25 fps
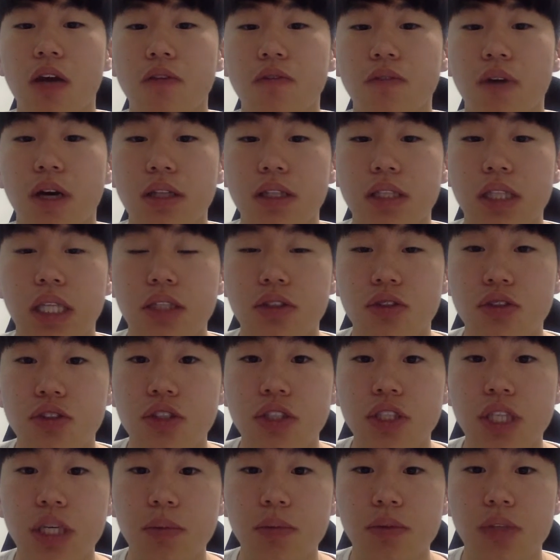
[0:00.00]
found that
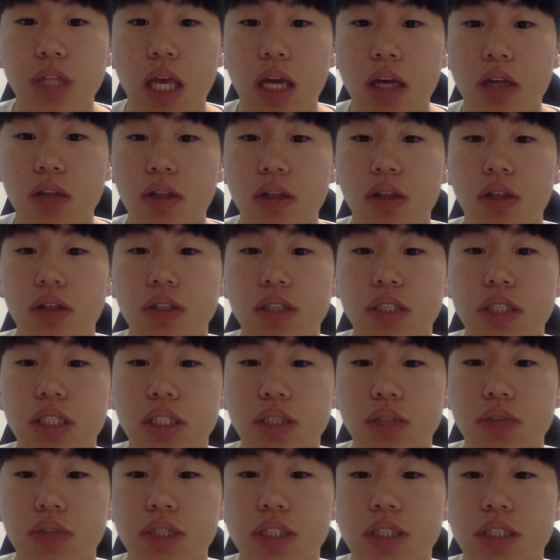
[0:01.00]
GM technology
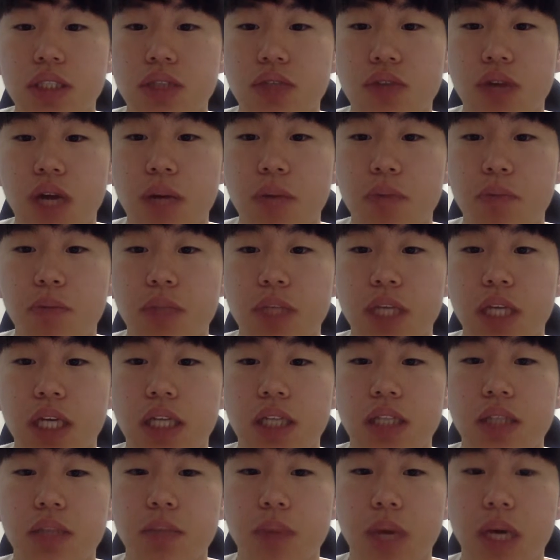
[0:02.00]
increased crop
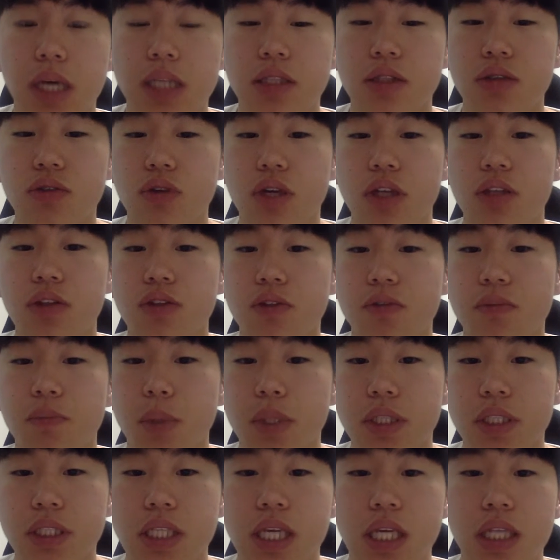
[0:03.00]
yield by 22%
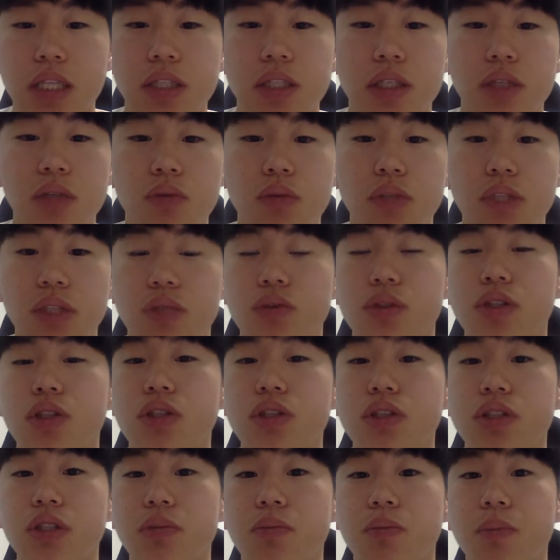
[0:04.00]
and
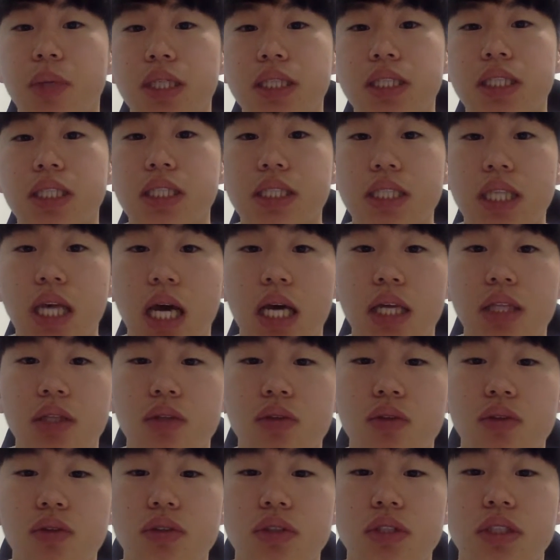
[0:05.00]
reduced pesticide
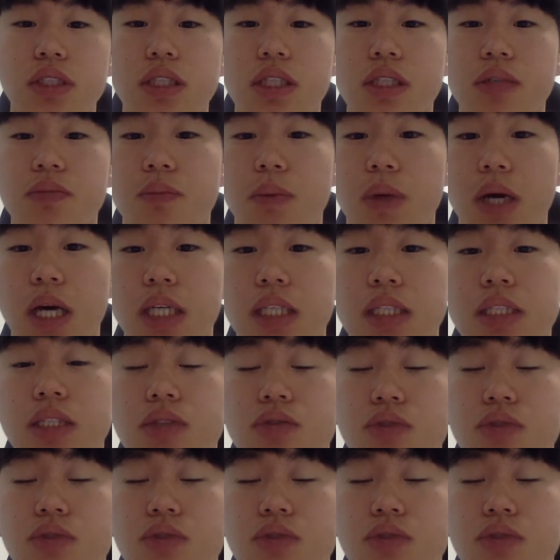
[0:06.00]
use by